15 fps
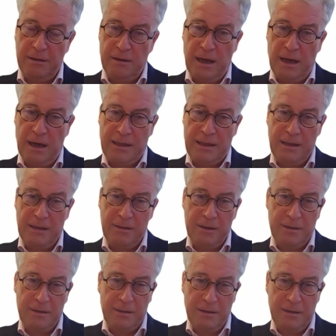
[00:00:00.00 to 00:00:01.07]
I think
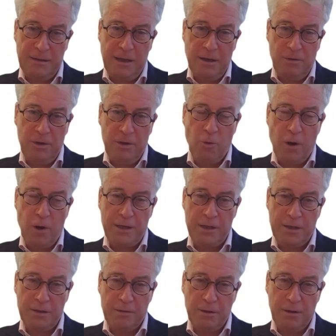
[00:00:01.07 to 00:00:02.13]
the only way
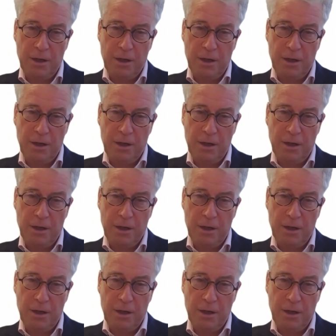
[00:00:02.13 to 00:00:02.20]
to